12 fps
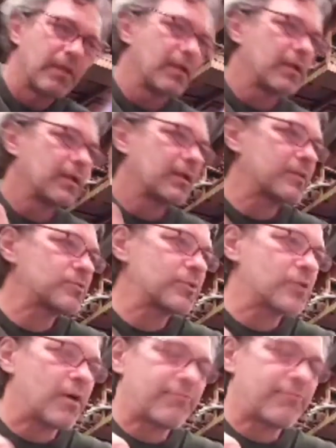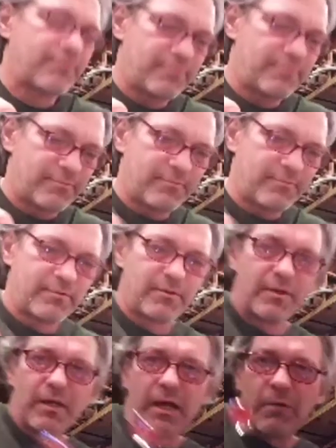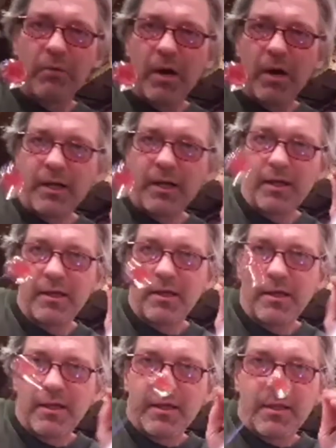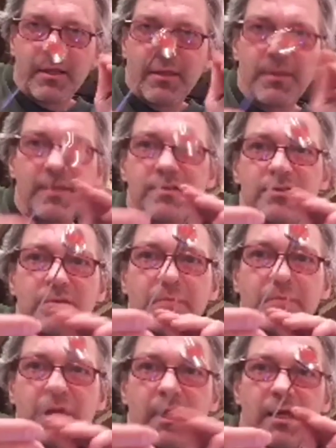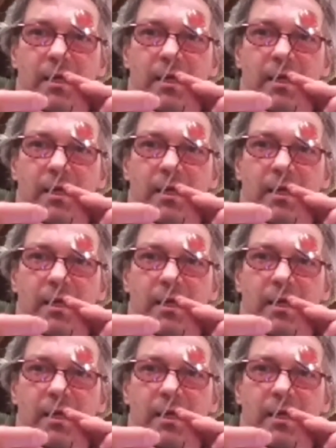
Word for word: Let's switch off. I want this to be